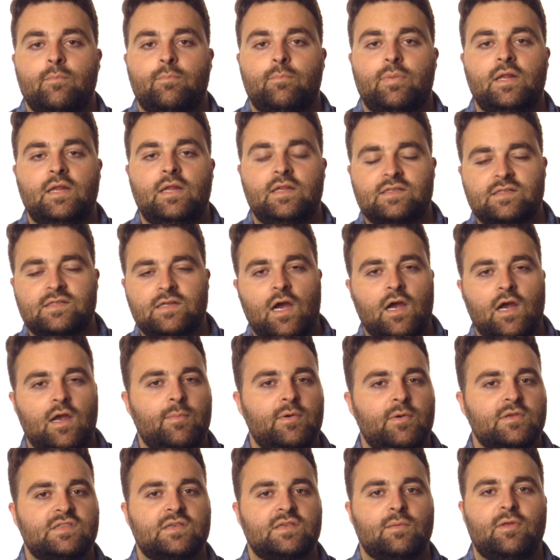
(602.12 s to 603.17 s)
but let's talk
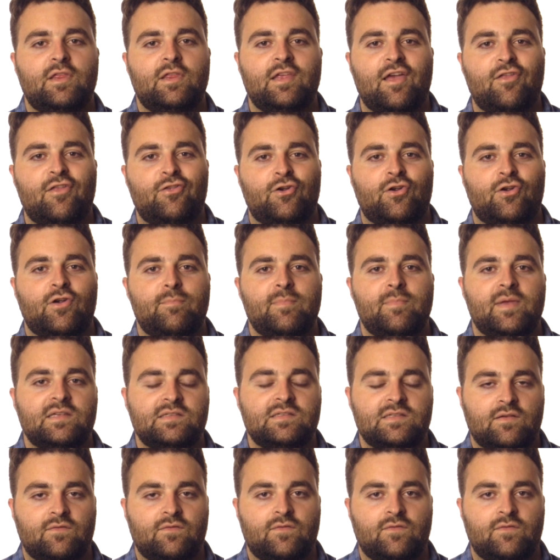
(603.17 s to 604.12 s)
about some of the other amazing